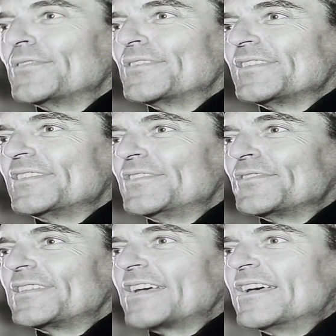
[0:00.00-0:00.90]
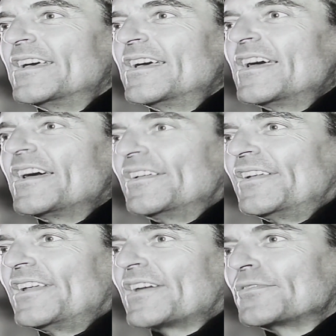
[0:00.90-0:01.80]
Please forgive me. I think her
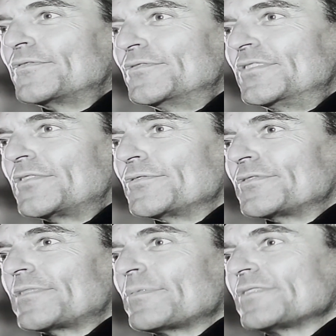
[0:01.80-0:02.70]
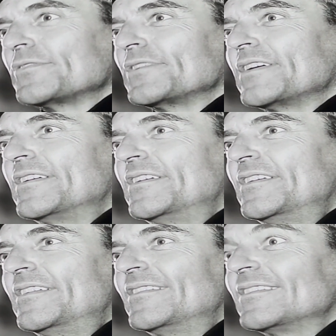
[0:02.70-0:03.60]
name is Wanda. I mistook you for someone
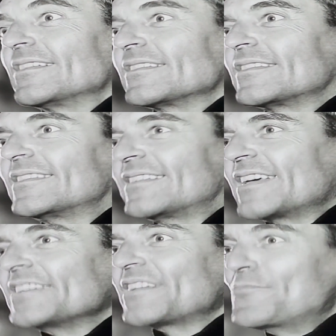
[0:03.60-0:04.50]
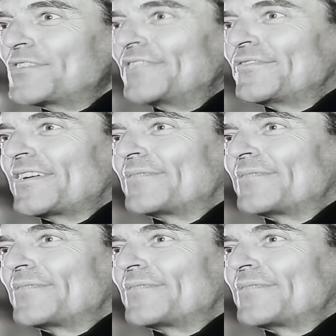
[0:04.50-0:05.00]
else. Someone who's